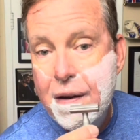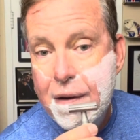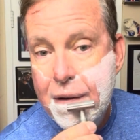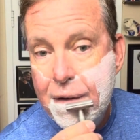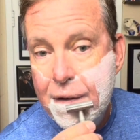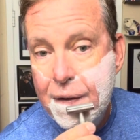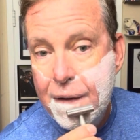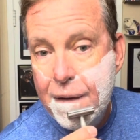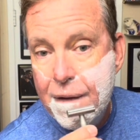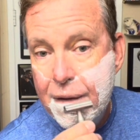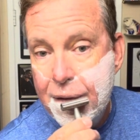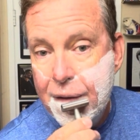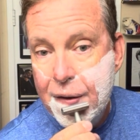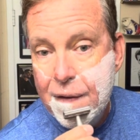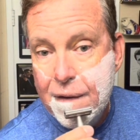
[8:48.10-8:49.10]

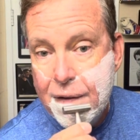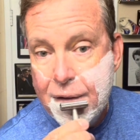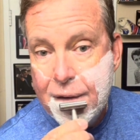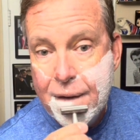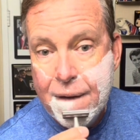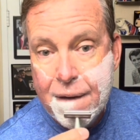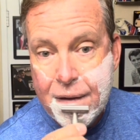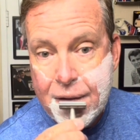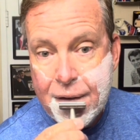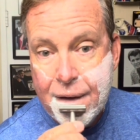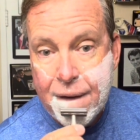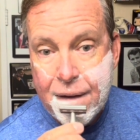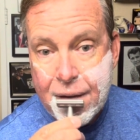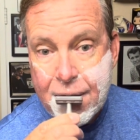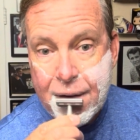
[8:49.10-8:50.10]

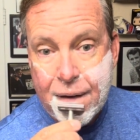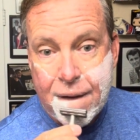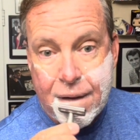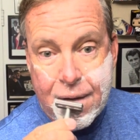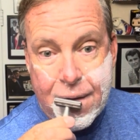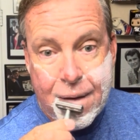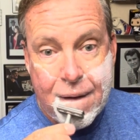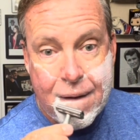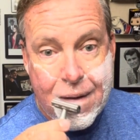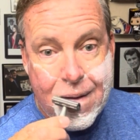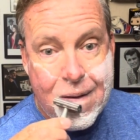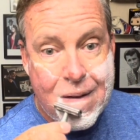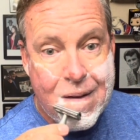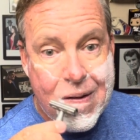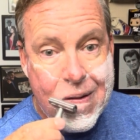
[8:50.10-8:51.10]

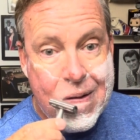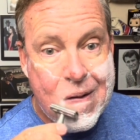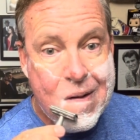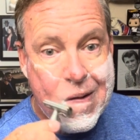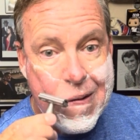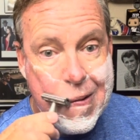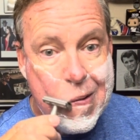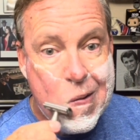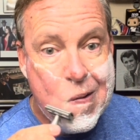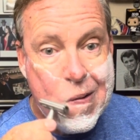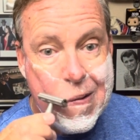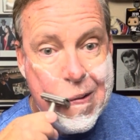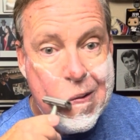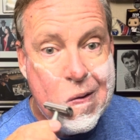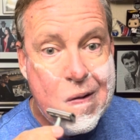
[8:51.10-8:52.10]

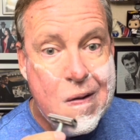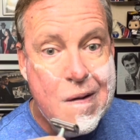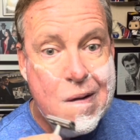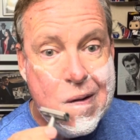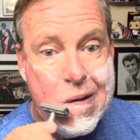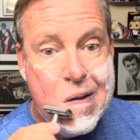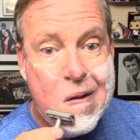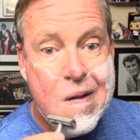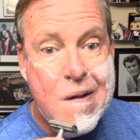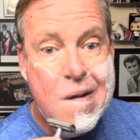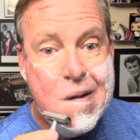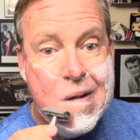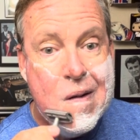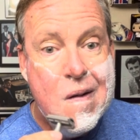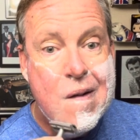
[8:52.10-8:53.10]

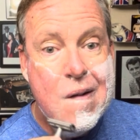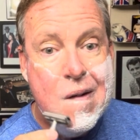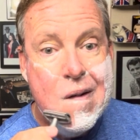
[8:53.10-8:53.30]
Nothing is said.